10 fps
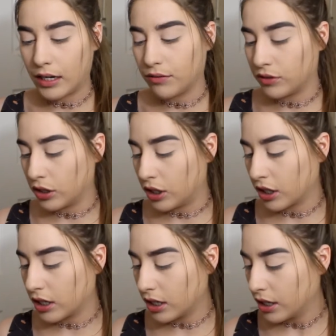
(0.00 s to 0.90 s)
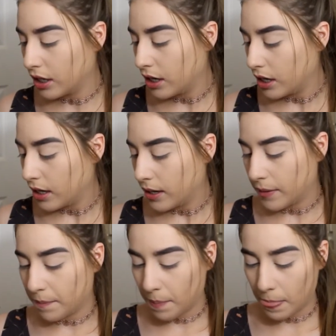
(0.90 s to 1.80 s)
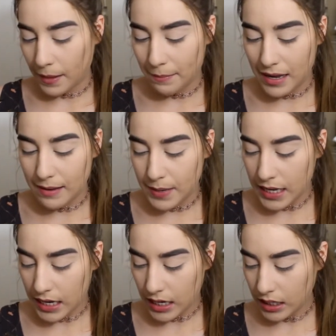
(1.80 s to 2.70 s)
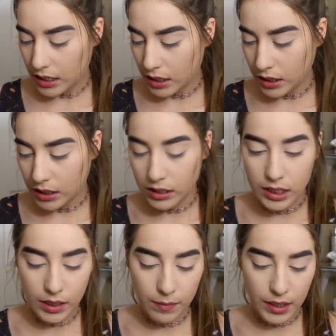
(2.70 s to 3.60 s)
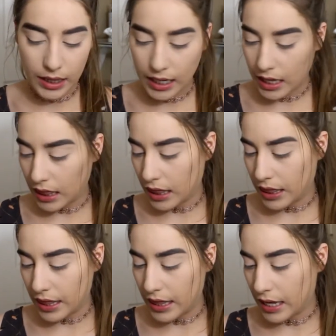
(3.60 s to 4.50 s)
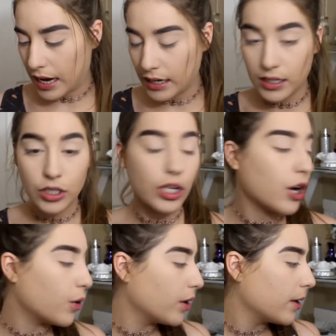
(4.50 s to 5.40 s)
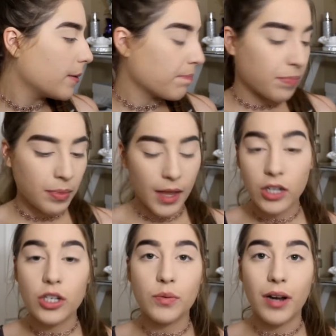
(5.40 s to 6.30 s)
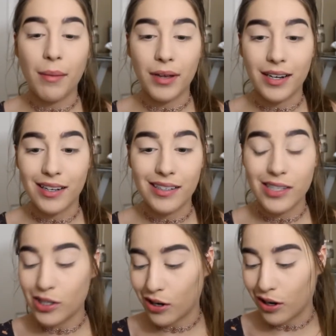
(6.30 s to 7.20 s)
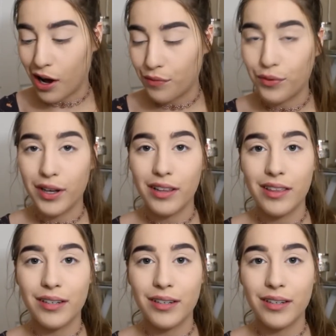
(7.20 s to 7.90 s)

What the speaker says: of look, maybe something like that. So that's just what I'm gonna start off with.